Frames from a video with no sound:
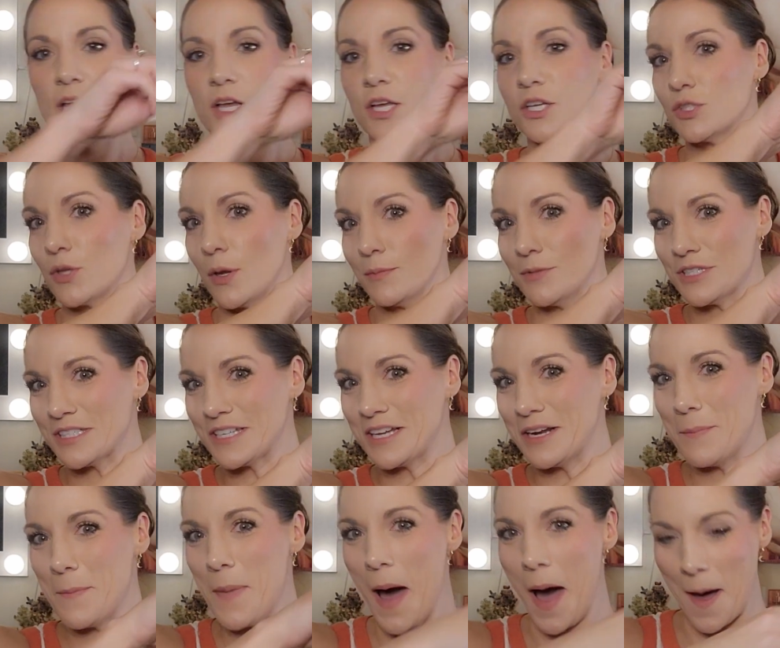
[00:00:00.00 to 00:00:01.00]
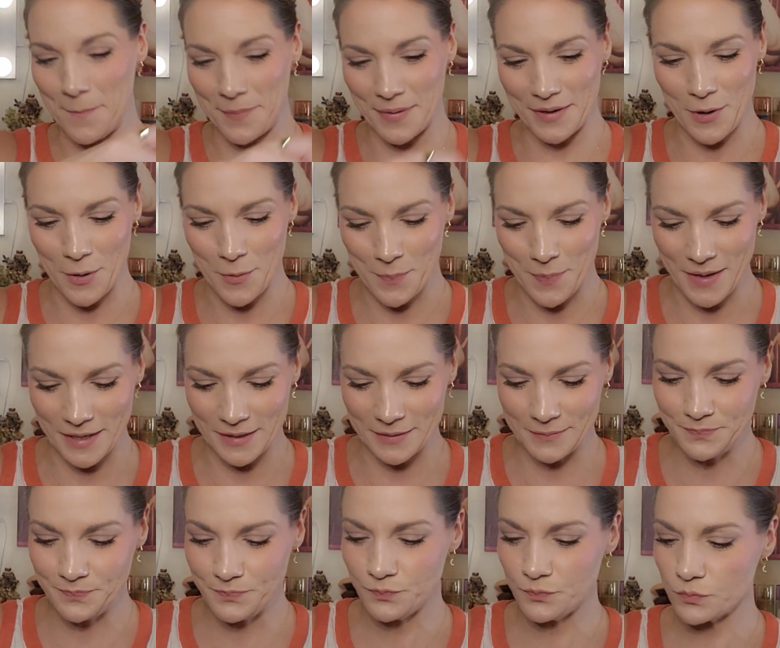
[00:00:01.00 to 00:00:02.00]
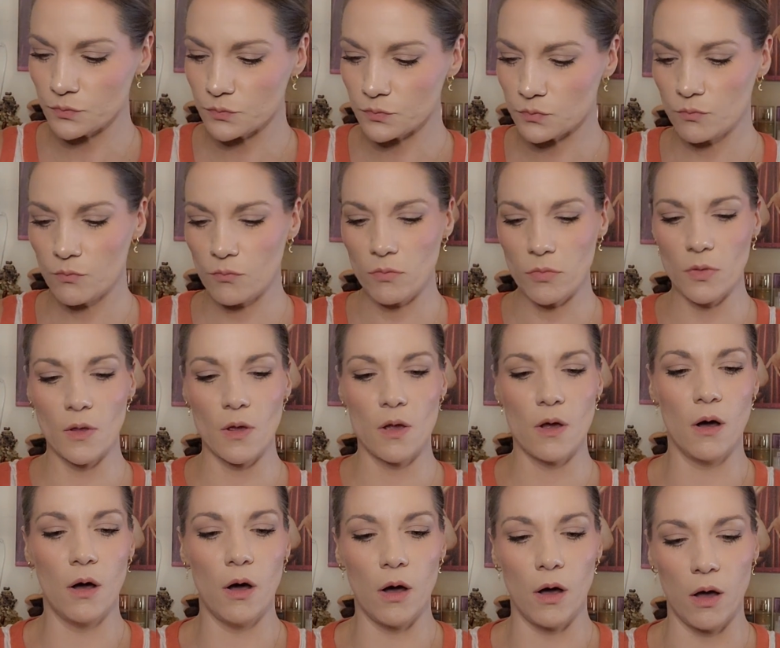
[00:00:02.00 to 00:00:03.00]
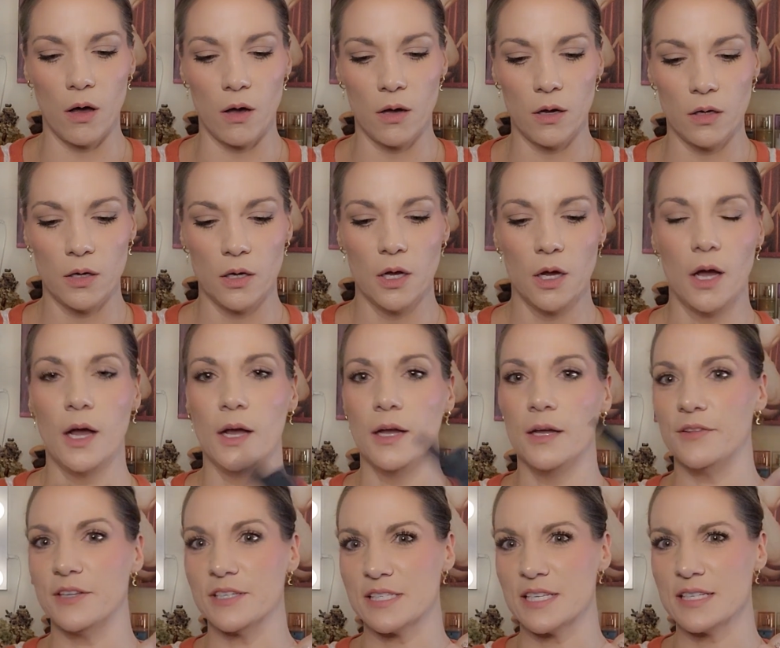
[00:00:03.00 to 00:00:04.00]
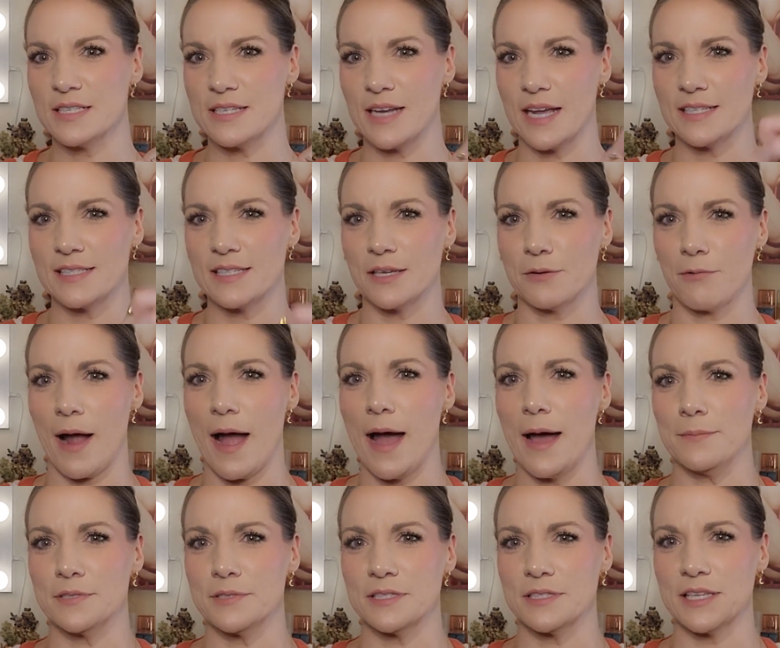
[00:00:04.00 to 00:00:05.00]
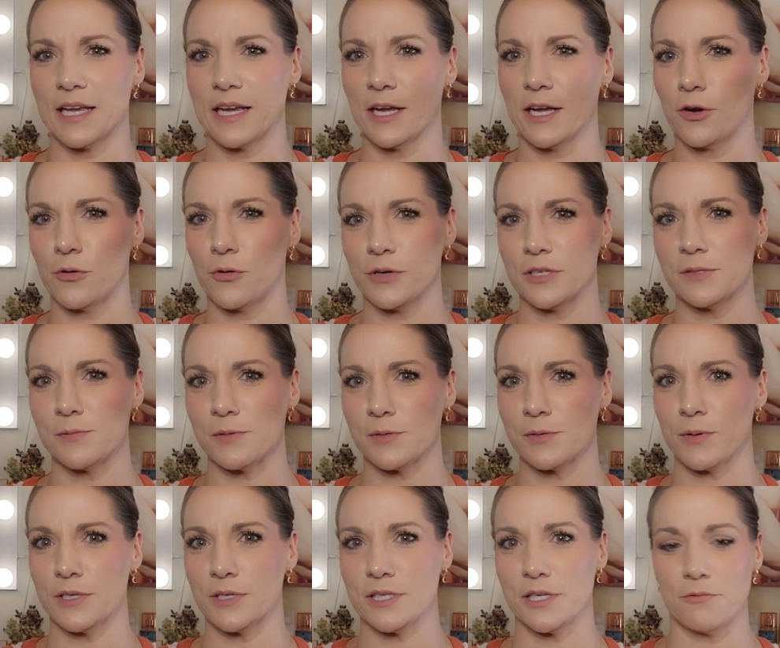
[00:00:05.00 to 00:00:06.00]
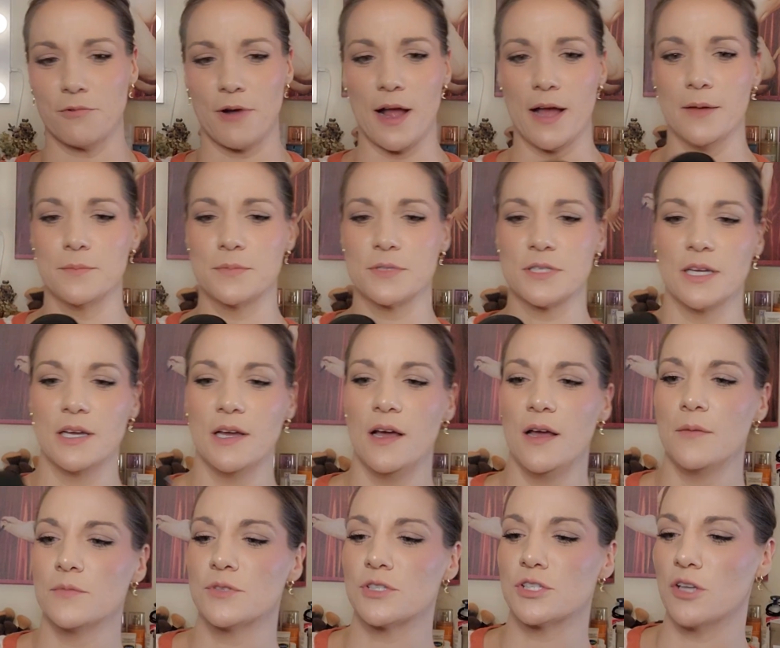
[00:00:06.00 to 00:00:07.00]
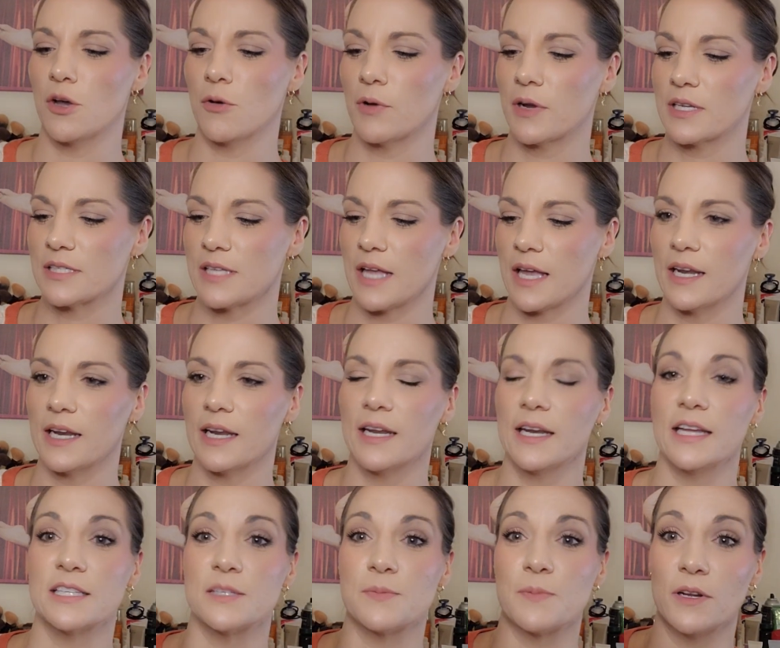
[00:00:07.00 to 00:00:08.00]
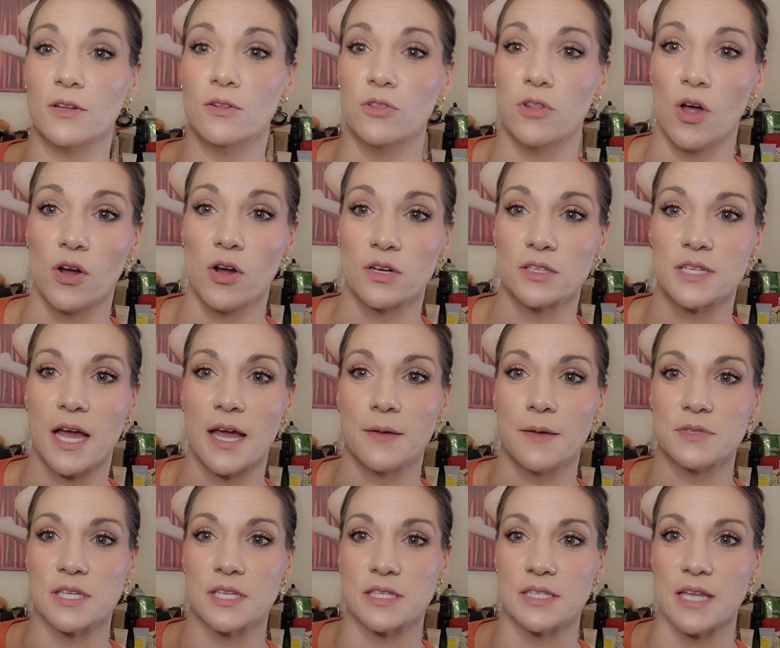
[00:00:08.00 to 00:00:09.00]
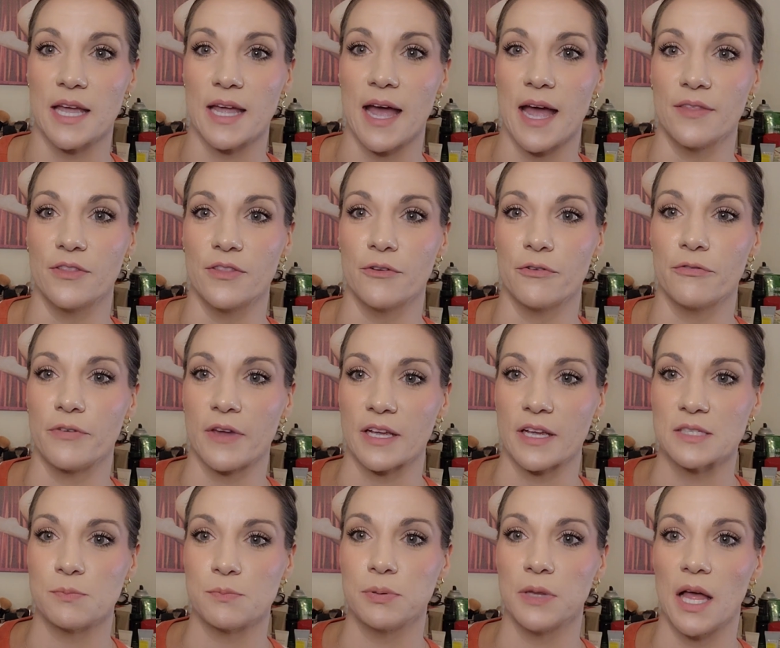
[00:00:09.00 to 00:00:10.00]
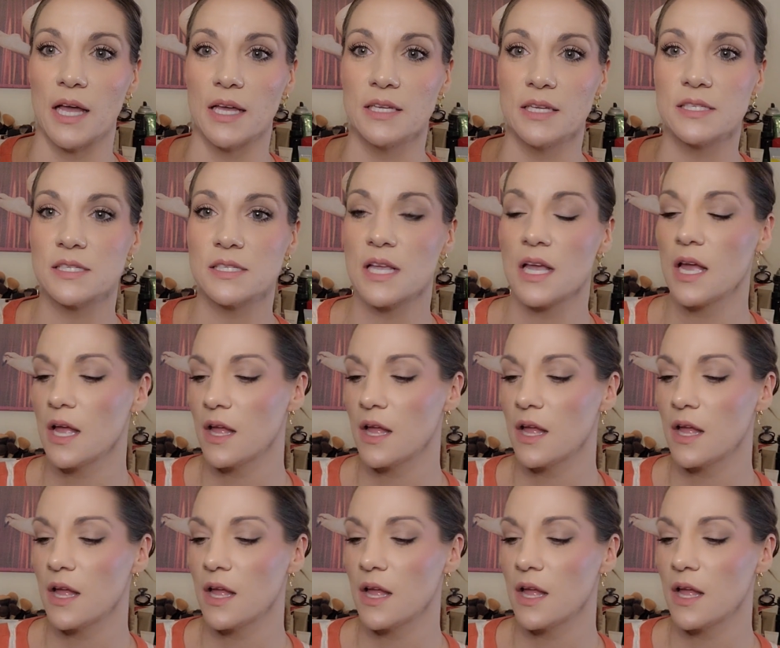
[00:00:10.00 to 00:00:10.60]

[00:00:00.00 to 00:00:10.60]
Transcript: So I'm just gonna pop it open. Oh, this is nicely wrapped. It's like a Christmas present wrapped. So excited. It's been a long time since I had the Fix Plus.